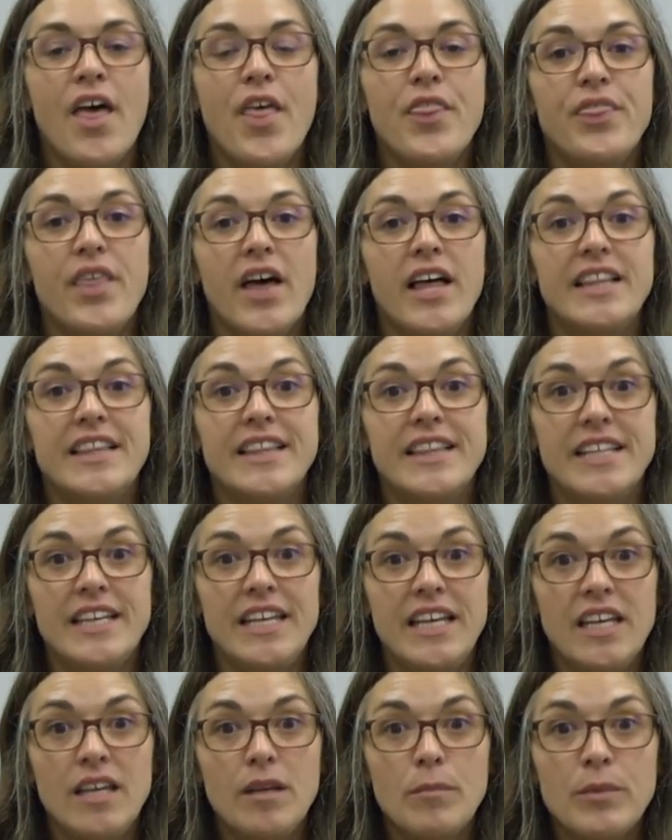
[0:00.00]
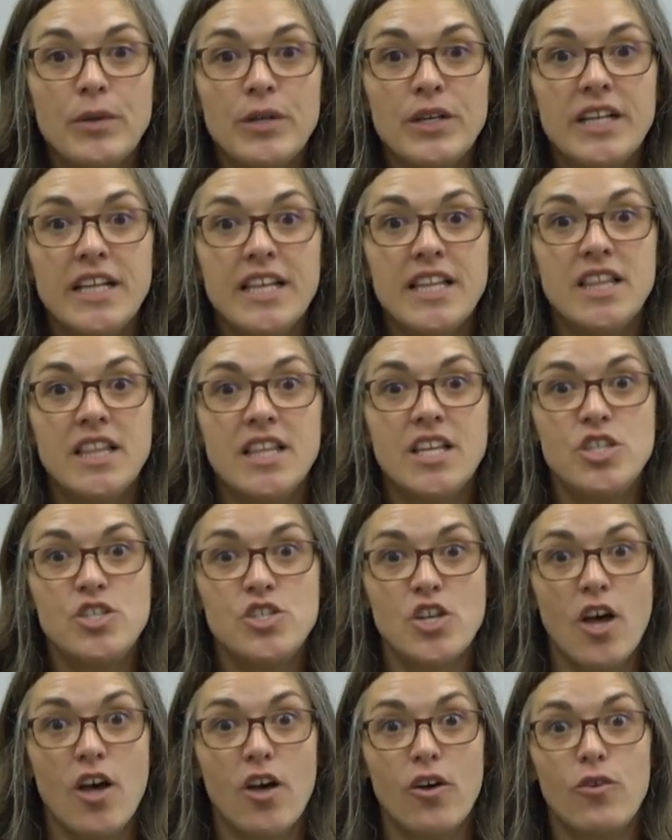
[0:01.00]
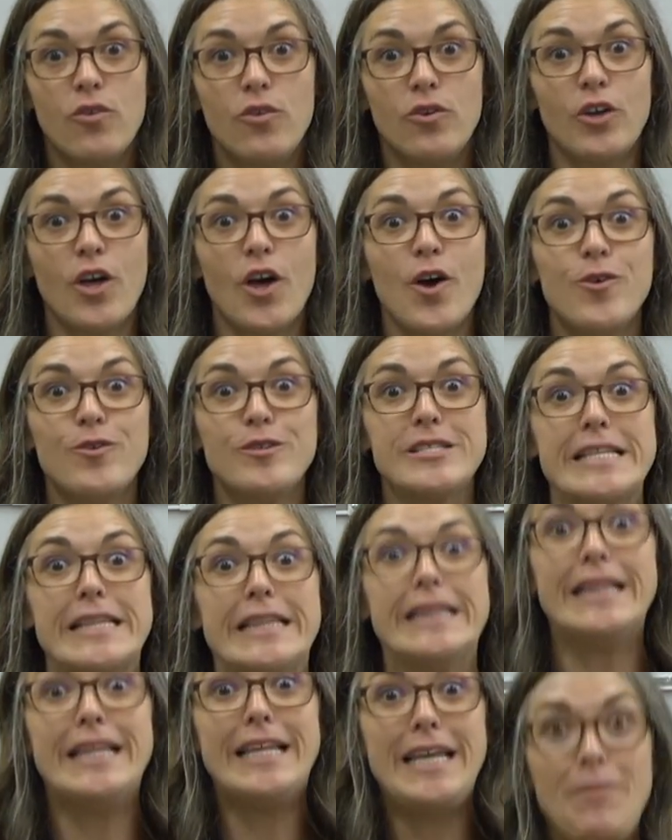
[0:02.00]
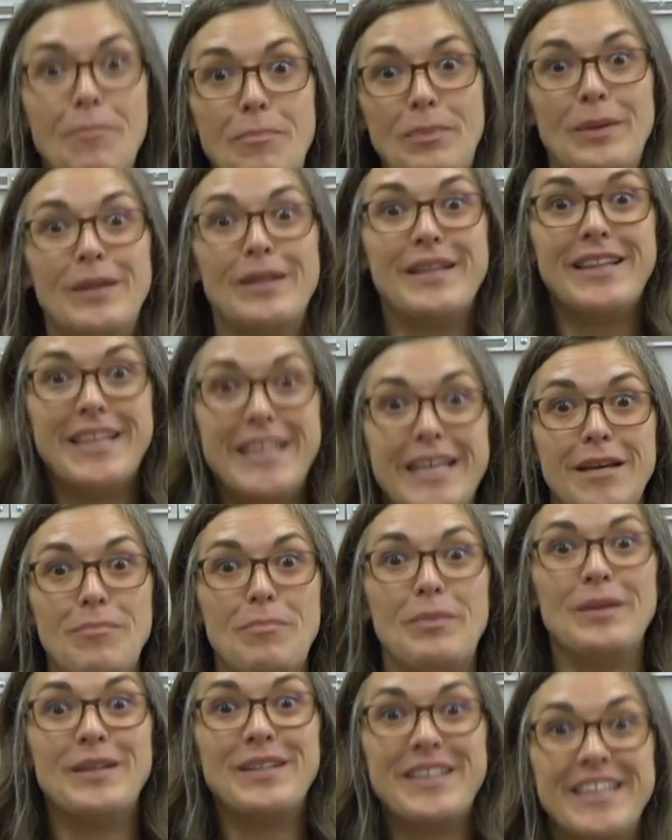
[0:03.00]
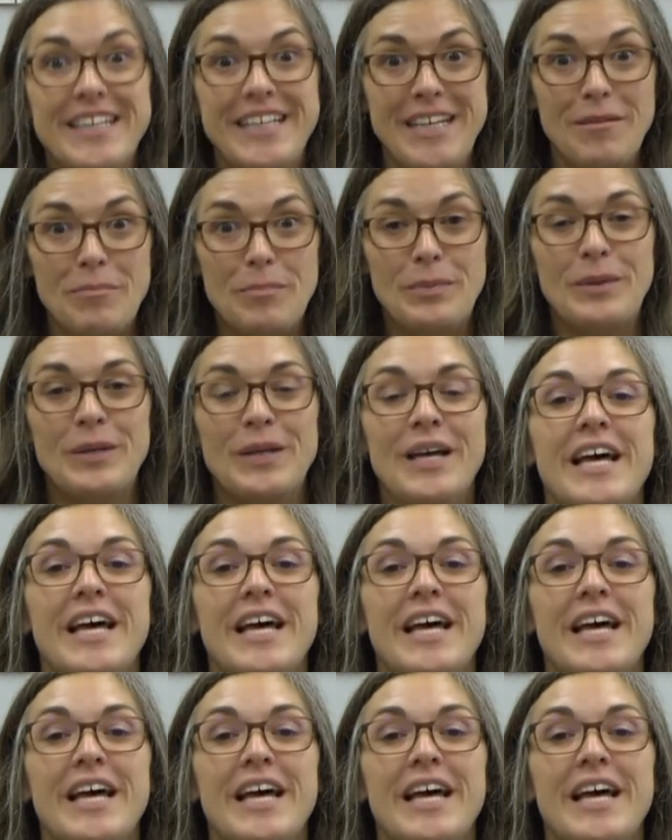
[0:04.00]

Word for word: The lemur in the jungle goes leap, leap, leap,